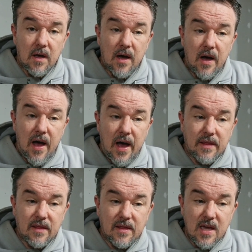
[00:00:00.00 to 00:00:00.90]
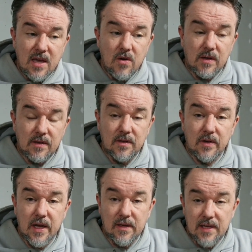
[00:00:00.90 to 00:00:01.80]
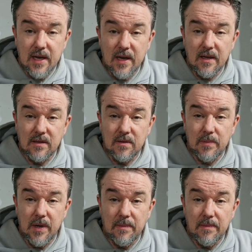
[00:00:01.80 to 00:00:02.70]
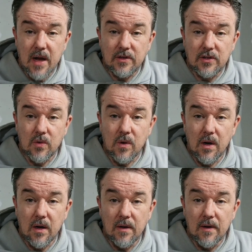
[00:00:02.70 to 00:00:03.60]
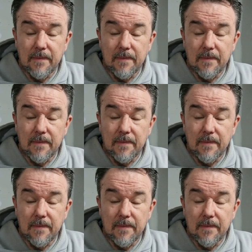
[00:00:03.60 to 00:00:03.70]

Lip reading: I think you can still get tickets, but I'm not sure.